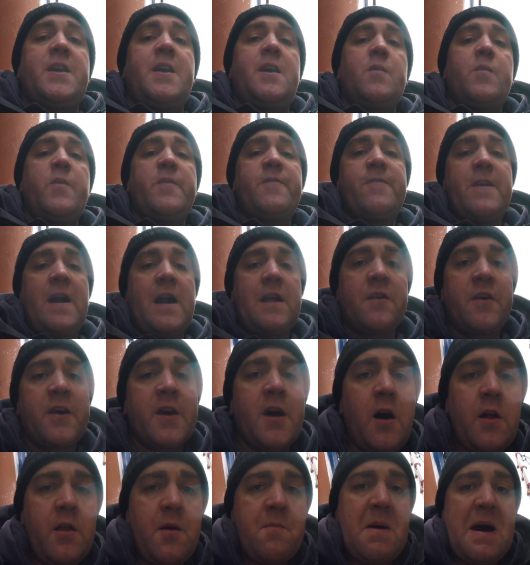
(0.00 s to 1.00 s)
we finally
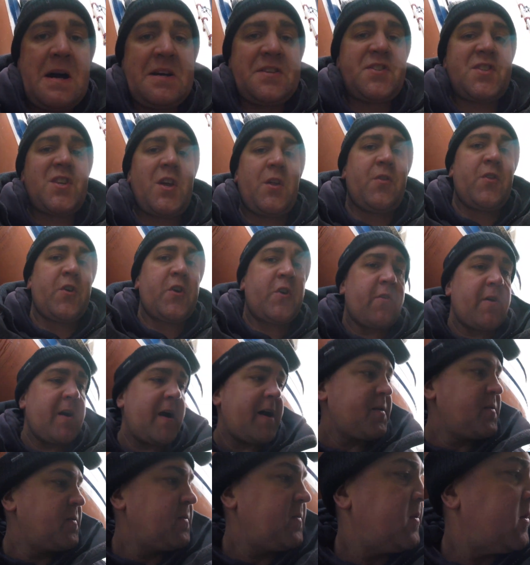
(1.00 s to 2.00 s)
got the mast on the
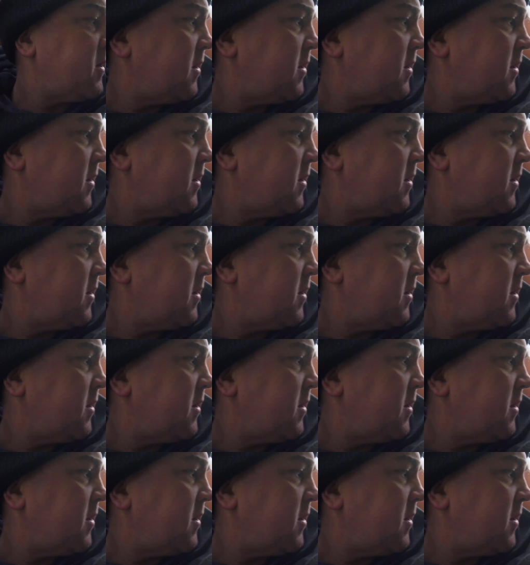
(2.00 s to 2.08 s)
ground.